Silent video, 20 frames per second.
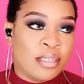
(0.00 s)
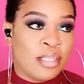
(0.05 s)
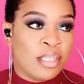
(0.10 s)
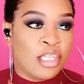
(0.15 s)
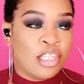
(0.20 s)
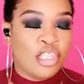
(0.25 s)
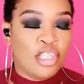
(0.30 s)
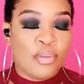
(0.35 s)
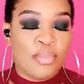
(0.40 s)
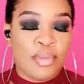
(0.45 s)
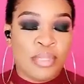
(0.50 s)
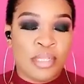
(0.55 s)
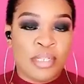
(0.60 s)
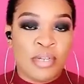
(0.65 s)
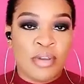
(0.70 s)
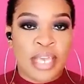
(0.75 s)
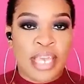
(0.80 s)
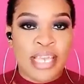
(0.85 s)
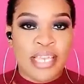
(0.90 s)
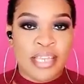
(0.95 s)
This shop is
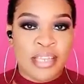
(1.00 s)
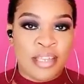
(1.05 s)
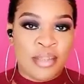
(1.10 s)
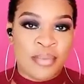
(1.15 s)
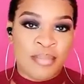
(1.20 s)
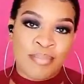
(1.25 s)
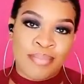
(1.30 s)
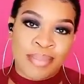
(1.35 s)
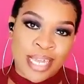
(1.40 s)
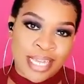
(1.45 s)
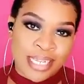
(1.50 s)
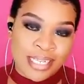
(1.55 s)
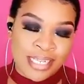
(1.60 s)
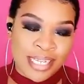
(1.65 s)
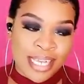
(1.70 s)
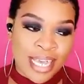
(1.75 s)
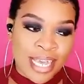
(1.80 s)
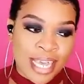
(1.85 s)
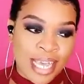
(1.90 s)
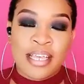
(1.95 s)
located in
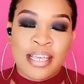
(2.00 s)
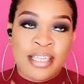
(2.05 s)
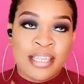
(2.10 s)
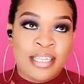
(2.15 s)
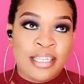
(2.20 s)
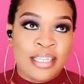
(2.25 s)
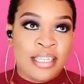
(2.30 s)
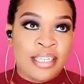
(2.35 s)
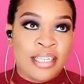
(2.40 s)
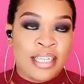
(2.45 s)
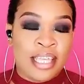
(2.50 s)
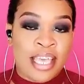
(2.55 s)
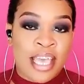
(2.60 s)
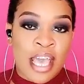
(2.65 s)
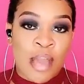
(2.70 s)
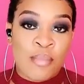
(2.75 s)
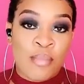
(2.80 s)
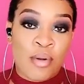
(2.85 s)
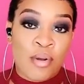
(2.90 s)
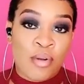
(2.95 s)
Blantyre in the
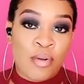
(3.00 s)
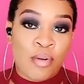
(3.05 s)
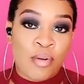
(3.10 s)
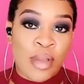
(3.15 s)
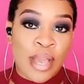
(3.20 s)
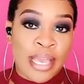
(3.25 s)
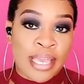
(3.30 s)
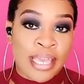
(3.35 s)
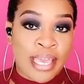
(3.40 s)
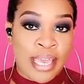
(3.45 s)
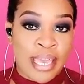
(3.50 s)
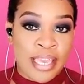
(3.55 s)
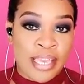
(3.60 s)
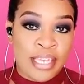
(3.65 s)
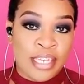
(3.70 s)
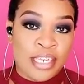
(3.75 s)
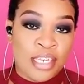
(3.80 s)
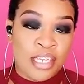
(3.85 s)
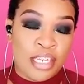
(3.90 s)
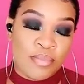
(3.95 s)
Apollo
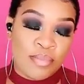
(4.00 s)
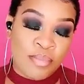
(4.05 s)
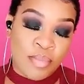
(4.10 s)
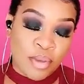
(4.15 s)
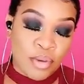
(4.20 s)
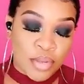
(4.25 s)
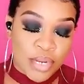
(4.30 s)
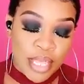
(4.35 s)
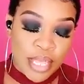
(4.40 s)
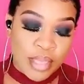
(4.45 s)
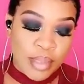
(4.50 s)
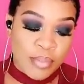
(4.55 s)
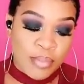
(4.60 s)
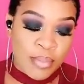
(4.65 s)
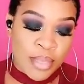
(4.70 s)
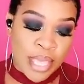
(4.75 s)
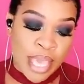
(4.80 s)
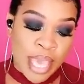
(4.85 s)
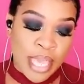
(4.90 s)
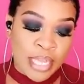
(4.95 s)
Arcade building
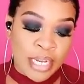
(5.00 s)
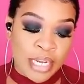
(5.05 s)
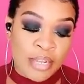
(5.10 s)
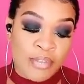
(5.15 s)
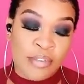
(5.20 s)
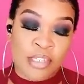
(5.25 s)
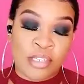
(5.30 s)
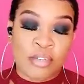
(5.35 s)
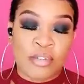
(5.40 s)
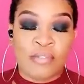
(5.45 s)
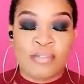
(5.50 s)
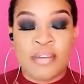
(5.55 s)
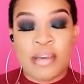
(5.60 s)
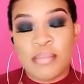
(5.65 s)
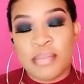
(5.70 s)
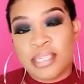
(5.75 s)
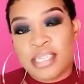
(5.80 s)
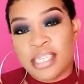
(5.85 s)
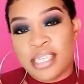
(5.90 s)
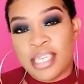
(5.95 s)
behind Livingstone
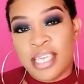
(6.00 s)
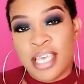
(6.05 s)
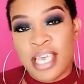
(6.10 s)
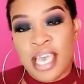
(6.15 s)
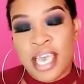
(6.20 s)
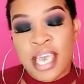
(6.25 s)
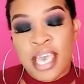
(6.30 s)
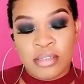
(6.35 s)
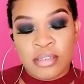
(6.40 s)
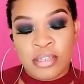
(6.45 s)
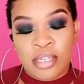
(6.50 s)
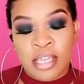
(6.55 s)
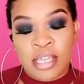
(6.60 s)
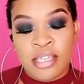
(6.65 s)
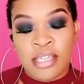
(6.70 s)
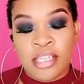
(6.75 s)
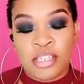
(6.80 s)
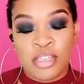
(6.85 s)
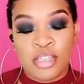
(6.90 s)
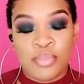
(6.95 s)
Pharmacy,
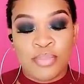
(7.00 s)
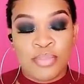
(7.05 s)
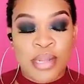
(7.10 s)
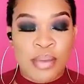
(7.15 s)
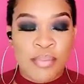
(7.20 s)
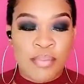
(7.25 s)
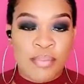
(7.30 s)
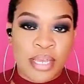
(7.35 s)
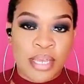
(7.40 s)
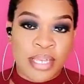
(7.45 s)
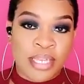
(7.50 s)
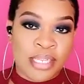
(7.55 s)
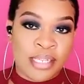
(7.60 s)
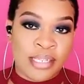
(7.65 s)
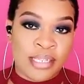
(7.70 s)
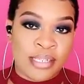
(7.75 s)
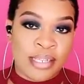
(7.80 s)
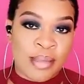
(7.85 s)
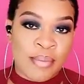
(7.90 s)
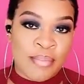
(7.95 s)
and the shop number
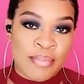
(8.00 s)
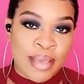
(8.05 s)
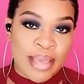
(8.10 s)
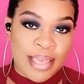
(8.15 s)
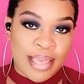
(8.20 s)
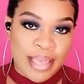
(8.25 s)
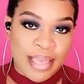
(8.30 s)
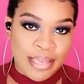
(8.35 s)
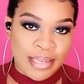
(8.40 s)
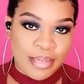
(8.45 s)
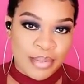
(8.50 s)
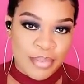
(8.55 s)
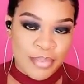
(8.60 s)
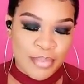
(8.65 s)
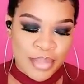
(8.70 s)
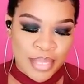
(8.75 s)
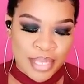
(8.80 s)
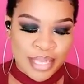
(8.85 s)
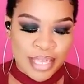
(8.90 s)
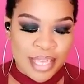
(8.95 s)
is number
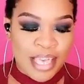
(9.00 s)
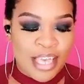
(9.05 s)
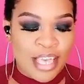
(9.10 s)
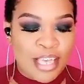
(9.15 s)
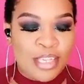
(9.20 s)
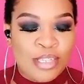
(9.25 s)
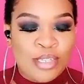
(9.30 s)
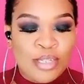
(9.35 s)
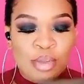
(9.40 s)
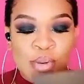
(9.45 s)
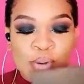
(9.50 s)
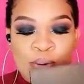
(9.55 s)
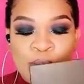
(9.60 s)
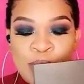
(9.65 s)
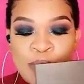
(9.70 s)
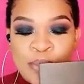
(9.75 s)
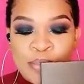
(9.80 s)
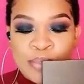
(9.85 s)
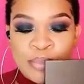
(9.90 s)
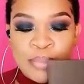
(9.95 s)
8B.
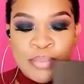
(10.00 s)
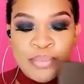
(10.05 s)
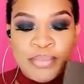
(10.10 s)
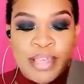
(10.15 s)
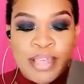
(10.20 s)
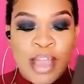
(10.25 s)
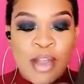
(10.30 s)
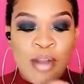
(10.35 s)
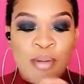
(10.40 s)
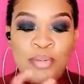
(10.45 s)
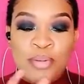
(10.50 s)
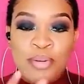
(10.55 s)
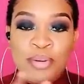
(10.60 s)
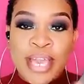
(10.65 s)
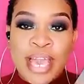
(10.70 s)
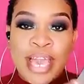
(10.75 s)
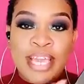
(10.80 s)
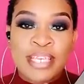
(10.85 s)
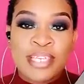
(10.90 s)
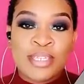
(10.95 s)
So I hope you
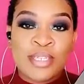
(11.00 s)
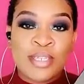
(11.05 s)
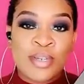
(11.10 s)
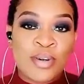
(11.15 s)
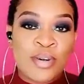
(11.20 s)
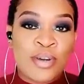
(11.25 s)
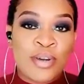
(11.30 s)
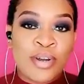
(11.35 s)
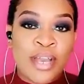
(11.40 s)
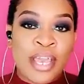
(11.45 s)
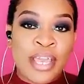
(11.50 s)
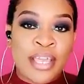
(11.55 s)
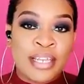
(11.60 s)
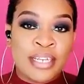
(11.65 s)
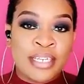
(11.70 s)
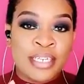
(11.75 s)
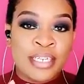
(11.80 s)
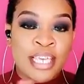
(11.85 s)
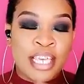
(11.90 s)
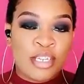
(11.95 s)
guys go
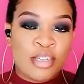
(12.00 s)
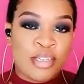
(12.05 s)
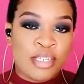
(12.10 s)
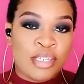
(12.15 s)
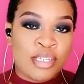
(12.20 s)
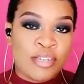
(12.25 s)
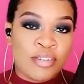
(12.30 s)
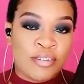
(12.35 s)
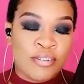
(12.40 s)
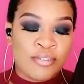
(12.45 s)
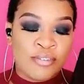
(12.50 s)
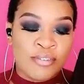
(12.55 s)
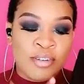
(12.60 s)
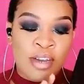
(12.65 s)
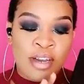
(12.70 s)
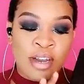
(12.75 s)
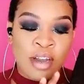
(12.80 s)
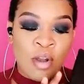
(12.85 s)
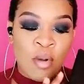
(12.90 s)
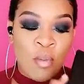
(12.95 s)
and get yourself
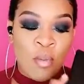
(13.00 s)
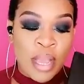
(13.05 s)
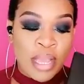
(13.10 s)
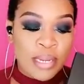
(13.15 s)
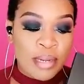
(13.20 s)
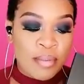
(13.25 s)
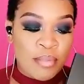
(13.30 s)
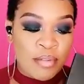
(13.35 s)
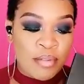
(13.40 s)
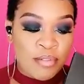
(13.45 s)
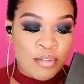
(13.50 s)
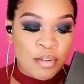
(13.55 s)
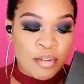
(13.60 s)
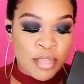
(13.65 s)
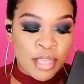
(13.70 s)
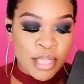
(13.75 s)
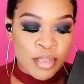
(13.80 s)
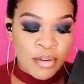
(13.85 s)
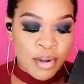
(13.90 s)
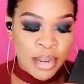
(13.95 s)
one before
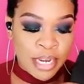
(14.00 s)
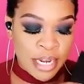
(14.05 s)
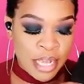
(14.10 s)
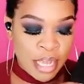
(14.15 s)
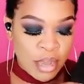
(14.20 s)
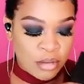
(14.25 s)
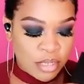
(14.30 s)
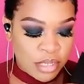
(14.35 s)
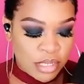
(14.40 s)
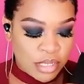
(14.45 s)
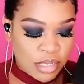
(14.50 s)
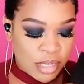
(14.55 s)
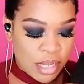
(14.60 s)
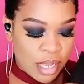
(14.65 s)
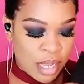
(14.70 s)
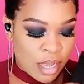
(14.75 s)
they run out.